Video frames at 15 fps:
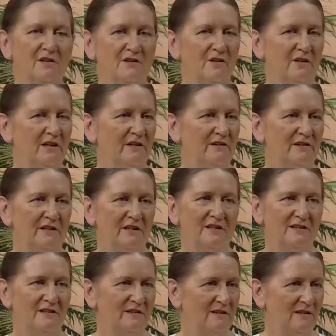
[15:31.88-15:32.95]
So there it
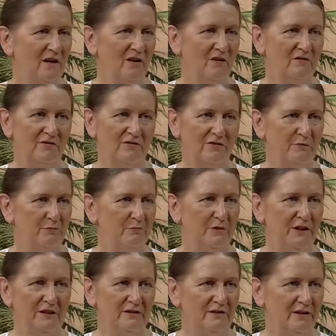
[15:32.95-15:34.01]
is, love
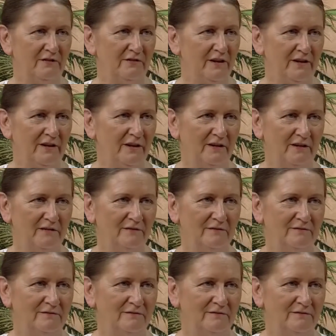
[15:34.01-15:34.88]
beats everything.